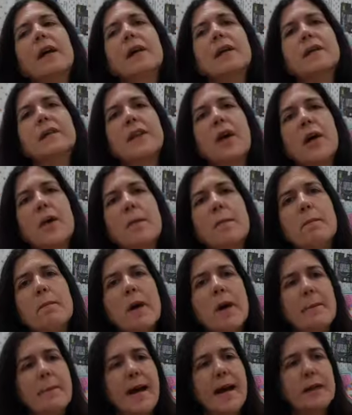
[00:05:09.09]
So
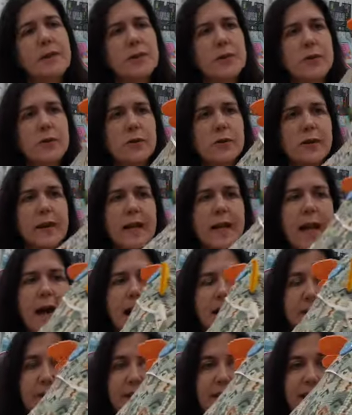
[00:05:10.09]
my backstory
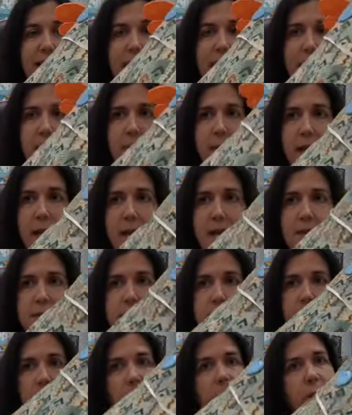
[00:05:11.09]
and her name
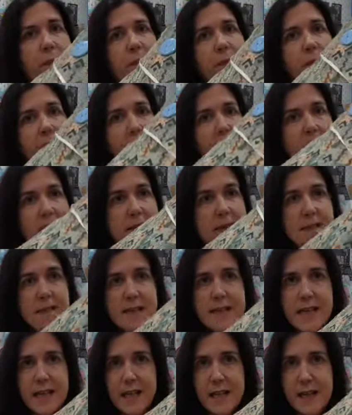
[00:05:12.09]
is, this is
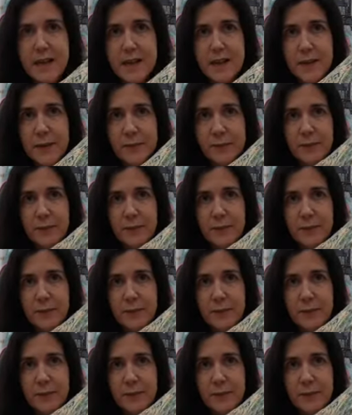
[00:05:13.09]
Nina,